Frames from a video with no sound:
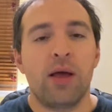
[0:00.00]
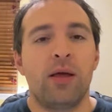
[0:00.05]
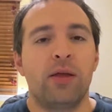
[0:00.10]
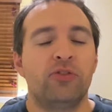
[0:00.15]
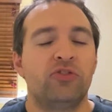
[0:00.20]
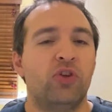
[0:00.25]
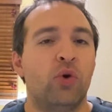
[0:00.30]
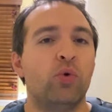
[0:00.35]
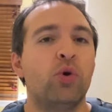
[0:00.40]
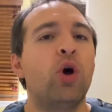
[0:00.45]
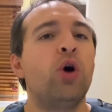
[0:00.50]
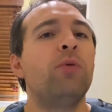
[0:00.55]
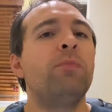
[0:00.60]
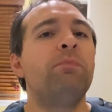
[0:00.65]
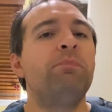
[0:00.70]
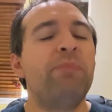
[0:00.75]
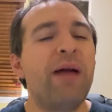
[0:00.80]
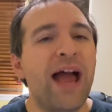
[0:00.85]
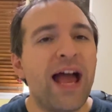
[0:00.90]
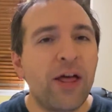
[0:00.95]

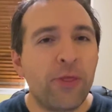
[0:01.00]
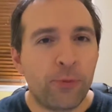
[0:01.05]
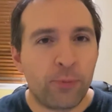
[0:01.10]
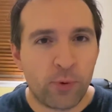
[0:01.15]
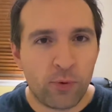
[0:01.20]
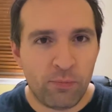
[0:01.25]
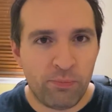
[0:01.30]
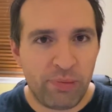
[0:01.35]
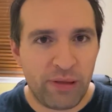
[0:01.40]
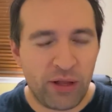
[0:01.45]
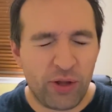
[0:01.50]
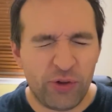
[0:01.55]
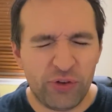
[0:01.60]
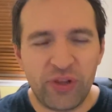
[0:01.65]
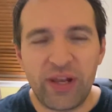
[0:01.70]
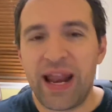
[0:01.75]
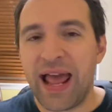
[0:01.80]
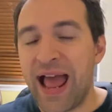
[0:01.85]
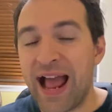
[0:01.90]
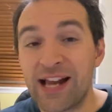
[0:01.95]
so-called bathroom bills
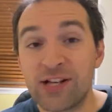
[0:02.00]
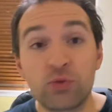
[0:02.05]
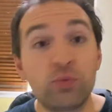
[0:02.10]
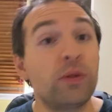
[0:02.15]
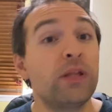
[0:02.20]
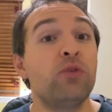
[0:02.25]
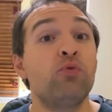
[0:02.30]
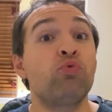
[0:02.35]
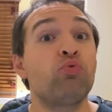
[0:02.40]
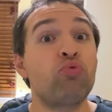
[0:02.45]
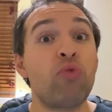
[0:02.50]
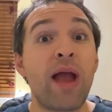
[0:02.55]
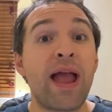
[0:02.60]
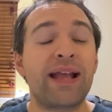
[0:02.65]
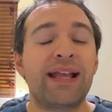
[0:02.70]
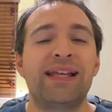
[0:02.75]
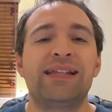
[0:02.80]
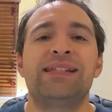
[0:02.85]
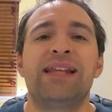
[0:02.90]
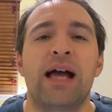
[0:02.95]
that actually
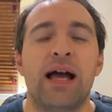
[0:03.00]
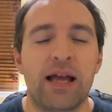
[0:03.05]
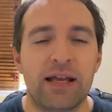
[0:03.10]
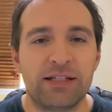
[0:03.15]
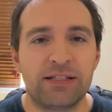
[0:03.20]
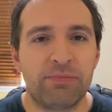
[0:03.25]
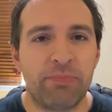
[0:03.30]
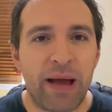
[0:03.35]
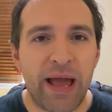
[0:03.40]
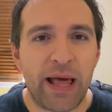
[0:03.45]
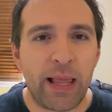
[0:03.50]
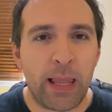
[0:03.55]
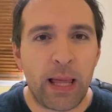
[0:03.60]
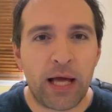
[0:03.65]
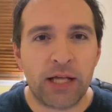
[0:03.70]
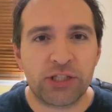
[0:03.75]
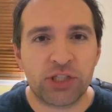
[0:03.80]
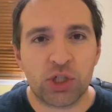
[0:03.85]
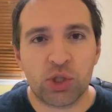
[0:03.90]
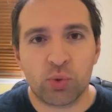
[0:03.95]
recognized
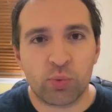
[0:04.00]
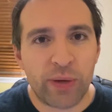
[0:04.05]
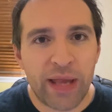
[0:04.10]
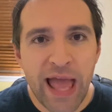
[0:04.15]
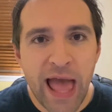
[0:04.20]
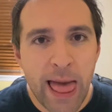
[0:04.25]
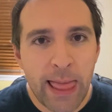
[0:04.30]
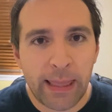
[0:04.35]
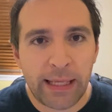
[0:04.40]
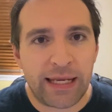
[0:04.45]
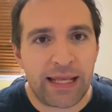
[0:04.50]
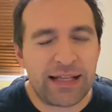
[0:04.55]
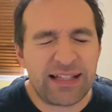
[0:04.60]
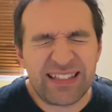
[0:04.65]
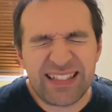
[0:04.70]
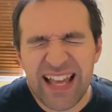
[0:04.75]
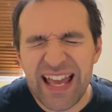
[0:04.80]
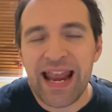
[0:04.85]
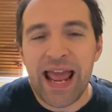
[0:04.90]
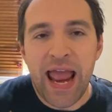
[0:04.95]
biological reality and
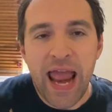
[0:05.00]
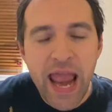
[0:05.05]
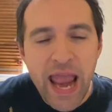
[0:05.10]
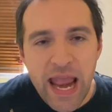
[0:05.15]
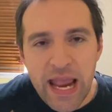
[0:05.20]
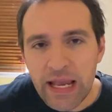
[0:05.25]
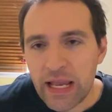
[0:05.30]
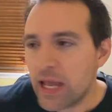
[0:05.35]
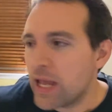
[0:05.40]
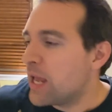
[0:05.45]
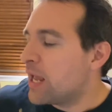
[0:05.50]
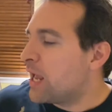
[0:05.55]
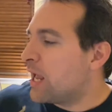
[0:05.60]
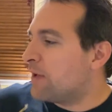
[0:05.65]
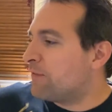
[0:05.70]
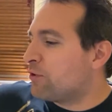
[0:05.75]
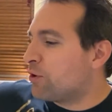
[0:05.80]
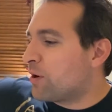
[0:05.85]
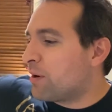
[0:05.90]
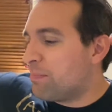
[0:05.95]
said, hey,
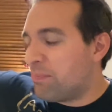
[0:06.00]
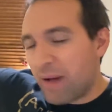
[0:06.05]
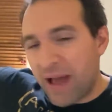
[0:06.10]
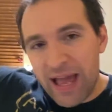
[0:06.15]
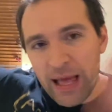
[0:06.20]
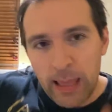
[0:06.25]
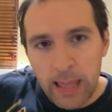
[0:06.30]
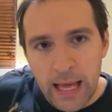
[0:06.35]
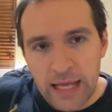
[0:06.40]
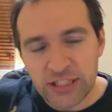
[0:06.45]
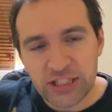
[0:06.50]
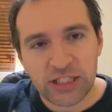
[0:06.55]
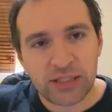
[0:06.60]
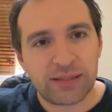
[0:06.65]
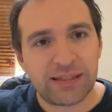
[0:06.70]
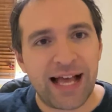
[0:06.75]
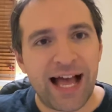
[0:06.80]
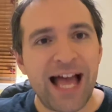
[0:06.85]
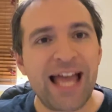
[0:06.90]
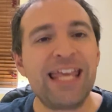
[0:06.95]
if you're a
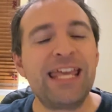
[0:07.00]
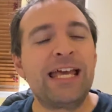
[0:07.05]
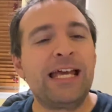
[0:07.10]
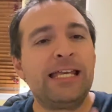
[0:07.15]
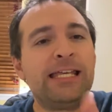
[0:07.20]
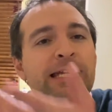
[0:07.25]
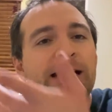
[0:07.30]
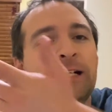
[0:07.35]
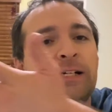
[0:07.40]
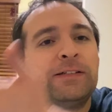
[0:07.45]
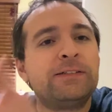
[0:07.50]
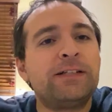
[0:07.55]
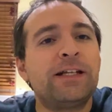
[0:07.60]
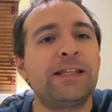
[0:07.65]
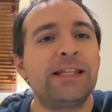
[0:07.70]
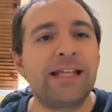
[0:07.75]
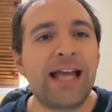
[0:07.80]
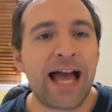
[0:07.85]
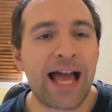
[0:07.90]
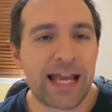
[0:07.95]
biological guy, you go to
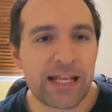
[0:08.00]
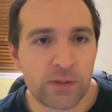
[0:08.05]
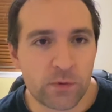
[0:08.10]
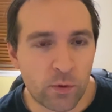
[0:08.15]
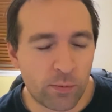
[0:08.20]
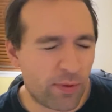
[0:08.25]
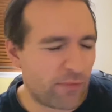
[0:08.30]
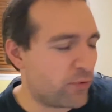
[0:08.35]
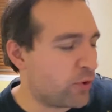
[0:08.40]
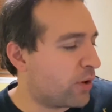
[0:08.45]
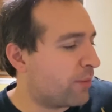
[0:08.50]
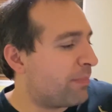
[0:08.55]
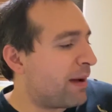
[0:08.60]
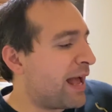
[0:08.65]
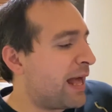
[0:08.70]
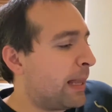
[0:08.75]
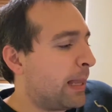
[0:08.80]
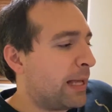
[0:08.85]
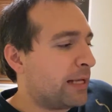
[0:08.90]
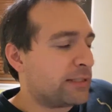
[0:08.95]
the guy's room. If you're a
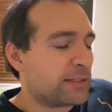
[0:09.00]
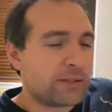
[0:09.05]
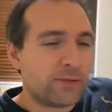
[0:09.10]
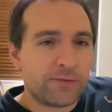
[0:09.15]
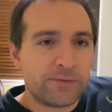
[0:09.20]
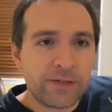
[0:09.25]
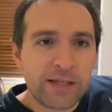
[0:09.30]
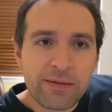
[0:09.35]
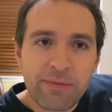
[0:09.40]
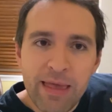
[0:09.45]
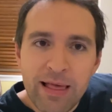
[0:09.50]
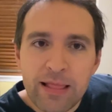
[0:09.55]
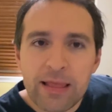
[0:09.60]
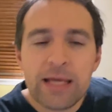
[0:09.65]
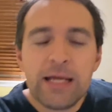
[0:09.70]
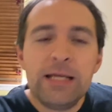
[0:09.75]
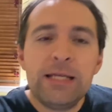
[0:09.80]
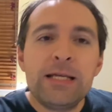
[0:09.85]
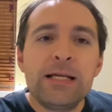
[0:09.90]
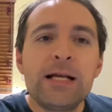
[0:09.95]
biological female,
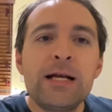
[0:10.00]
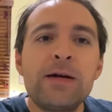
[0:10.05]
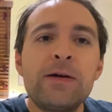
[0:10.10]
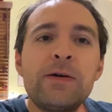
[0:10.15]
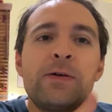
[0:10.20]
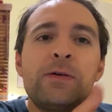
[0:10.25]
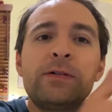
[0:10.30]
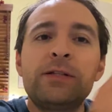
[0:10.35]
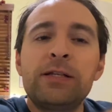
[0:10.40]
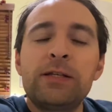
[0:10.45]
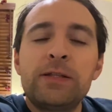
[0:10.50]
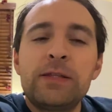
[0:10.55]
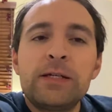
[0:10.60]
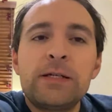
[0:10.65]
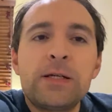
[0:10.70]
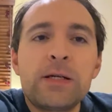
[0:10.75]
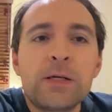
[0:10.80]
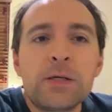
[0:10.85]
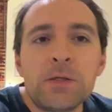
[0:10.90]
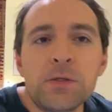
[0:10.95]
you go to the
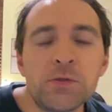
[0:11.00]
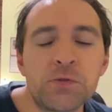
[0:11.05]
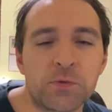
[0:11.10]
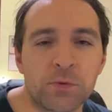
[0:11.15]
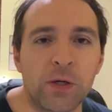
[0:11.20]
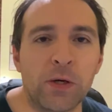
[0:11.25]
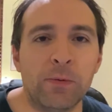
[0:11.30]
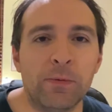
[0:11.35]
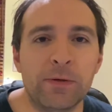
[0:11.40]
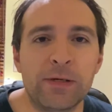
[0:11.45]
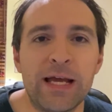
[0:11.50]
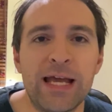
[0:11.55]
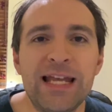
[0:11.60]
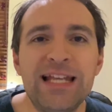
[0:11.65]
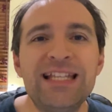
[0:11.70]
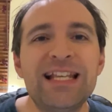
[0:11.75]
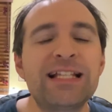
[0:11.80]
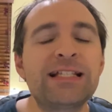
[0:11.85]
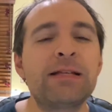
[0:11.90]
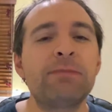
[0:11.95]
girl's room, okay?
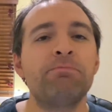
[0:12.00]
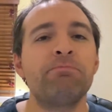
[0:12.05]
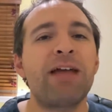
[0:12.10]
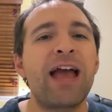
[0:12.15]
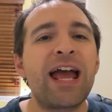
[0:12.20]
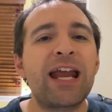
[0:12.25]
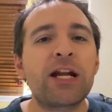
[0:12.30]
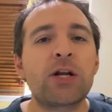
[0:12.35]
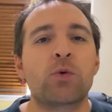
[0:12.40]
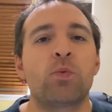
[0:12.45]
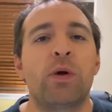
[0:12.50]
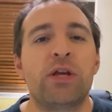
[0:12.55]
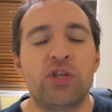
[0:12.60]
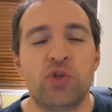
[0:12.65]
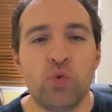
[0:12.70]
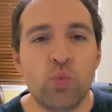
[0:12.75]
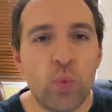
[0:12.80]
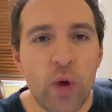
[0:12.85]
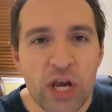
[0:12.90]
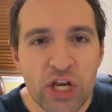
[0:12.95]
It doesn't matter what
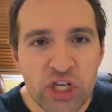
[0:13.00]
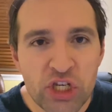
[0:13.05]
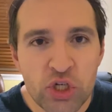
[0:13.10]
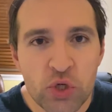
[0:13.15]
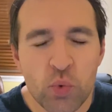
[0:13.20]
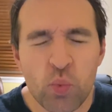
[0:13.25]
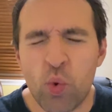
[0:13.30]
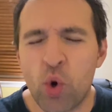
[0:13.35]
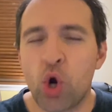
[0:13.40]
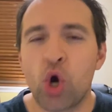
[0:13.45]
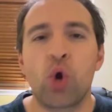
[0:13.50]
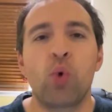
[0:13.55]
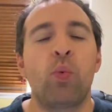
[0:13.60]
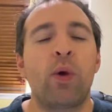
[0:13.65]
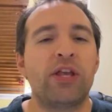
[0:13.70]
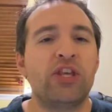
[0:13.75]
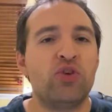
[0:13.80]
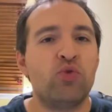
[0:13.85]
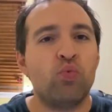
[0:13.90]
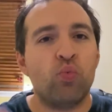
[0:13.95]
you wish you were,
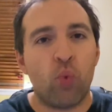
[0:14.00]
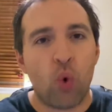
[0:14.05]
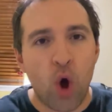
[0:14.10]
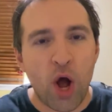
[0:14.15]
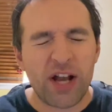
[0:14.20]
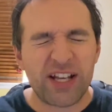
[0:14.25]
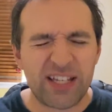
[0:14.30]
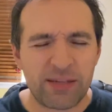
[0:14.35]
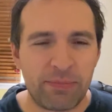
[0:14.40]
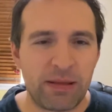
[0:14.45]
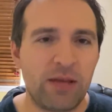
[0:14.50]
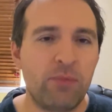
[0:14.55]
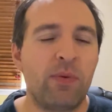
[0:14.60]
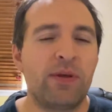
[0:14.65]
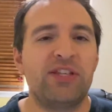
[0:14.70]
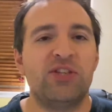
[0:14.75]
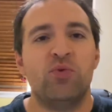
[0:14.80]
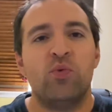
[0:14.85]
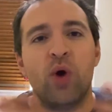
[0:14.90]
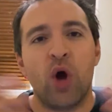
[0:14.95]
what you want to be,
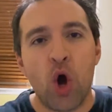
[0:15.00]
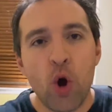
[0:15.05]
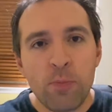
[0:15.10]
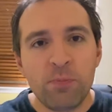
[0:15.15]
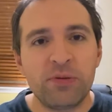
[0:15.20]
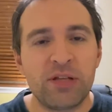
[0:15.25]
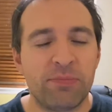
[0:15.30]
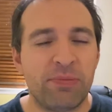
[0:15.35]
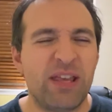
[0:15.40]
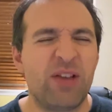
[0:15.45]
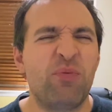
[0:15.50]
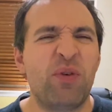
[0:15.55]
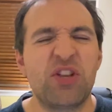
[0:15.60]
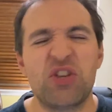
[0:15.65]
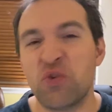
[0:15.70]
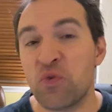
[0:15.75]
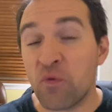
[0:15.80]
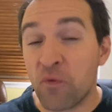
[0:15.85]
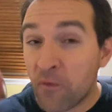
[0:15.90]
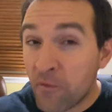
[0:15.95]
what you hope to be, what
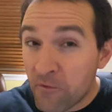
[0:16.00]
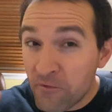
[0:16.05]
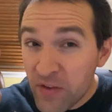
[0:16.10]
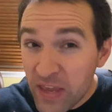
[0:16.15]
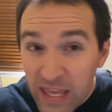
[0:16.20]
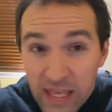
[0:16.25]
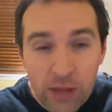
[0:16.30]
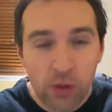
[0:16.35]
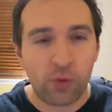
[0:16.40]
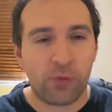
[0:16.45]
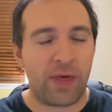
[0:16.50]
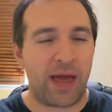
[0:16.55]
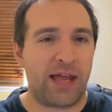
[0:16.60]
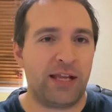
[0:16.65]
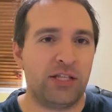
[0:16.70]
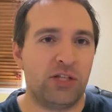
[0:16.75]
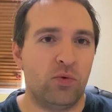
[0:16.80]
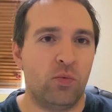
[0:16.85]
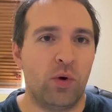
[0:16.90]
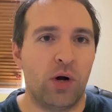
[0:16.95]
you feel
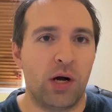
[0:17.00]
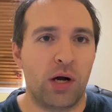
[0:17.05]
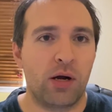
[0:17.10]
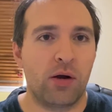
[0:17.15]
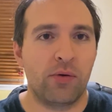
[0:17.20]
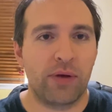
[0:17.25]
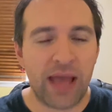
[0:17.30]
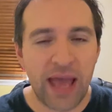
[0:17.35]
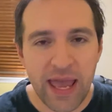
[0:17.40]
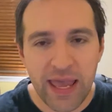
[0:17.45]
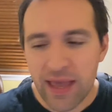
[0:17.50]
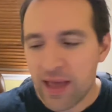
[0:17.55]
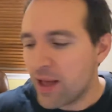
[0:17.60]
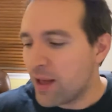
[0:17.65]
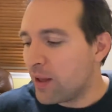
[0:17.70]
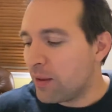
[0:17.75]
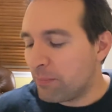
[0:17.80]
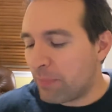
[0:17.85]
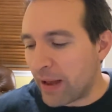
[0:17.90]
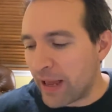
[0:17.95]
that you are, okay?
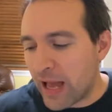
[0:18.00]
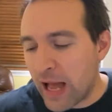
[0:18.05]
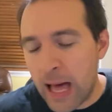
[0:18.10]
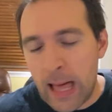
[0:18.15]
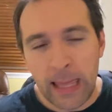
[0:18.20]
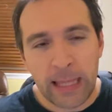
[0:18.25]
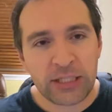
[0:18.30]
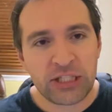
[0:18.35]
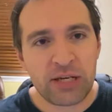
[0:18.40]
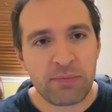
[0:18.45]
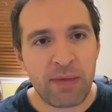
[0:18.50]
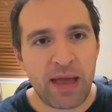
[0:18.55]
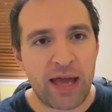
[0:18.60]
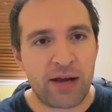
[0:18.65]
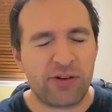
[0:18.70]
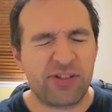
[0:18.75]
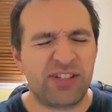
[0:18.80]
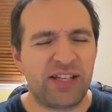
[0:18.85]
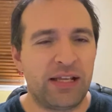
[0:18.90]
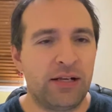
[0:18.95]
Biology
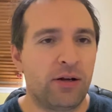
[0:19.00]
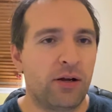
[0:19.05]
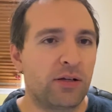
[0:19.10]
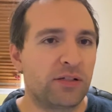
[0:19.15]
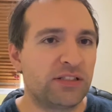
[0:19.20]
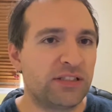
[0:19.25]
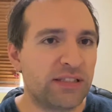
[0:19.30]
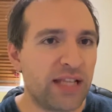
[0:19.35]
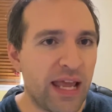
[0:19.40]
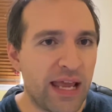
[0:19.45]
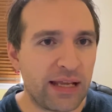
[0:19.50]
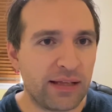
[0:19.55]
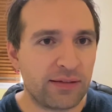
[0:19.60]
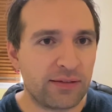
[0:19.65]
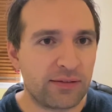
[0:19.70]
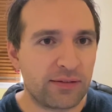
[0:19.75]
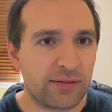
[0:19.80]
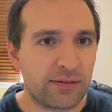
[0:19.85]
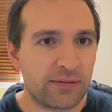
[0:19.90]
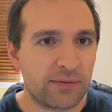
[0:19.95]
matters in our
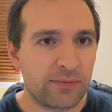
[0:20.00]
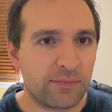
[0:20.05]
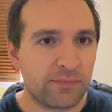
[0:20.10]
states.